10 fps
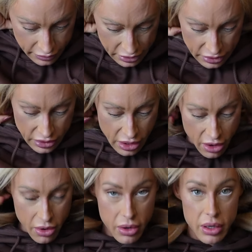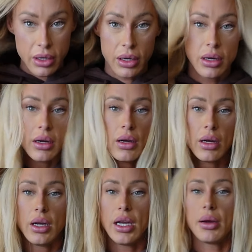So,
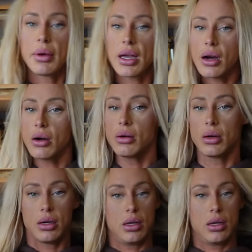here we go.